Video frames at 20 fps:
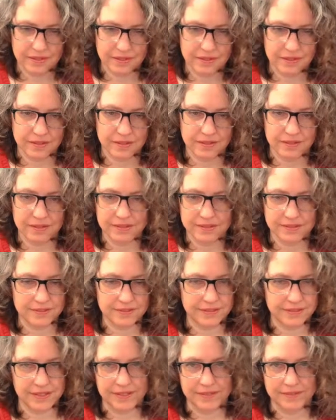Like,
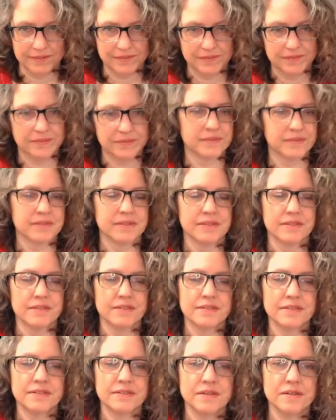honestly.
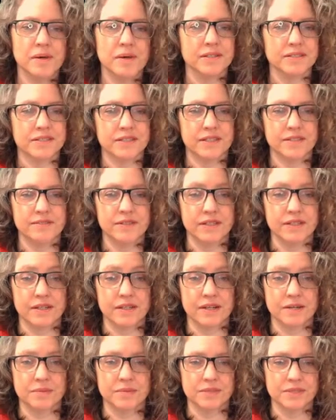This isn't about saving a
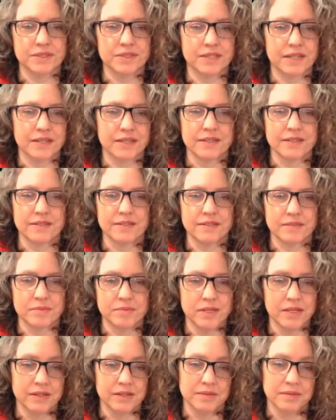couple seconds. I
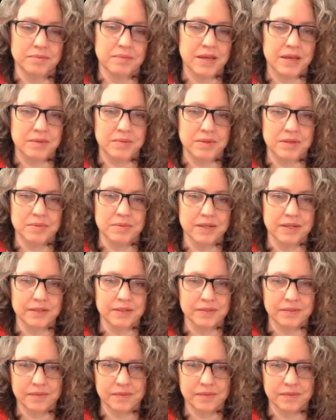mean, maybe, but